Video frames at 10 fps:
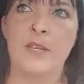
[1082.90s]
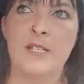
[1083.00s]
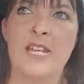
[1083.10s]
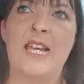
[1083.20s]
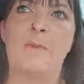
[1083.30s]

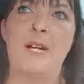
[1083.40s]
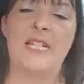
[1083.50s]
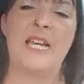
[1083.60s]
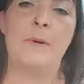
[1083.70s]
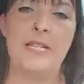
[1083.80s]
day by
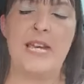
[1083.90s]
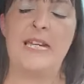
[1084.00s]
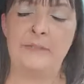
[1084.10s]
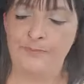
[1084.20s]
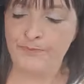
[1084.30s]
day by
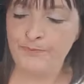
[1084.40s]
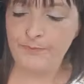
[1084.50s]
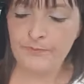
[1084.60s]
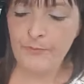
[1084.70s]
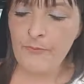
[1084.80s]
day,
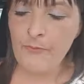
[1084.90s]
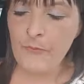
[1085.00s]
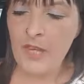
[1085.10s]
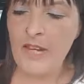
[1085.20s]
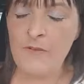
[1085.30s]

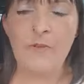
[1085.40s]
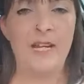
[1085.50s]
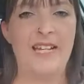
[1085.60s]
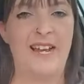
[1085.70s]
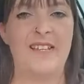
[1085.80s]
it
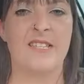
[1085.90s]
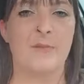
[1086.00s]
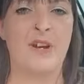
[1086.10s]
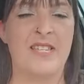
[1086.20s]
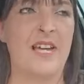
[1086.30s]
really has
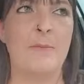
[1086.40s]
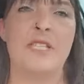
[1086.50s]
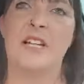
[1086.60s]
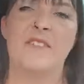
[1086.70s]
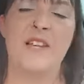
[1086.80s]
suppressed the
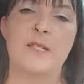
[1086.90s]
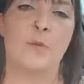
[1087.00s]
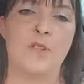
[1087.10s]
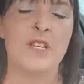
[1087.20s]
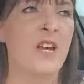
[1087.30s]
appetite. And that's
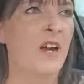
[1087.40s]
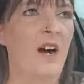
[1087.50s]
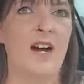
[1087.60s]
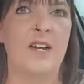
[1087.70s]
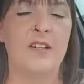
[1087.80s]
what
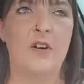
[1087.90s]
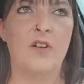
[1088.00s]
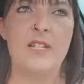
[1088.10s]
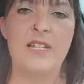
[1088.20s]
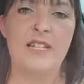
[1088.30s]
I can
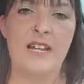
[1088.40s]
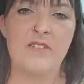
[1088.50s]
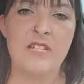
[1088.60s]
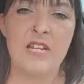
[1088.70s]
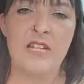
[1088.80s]
honestly
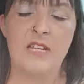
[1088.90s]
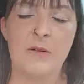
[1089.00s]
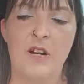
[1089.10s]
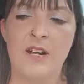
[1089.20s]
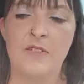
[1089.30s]
guarantee
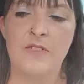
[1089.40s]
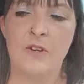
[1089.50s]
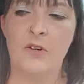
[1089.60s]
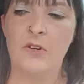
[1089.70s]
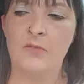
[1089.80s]
you. I have
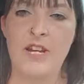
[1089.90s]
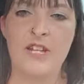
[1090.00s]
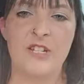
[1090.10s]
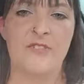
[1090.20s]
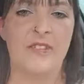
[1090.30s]
not
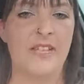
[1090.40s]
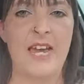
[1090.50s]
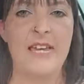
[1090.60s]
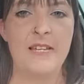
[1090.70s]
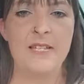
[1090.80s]
reached for the
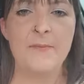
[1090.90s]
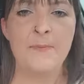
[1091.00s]
cakes.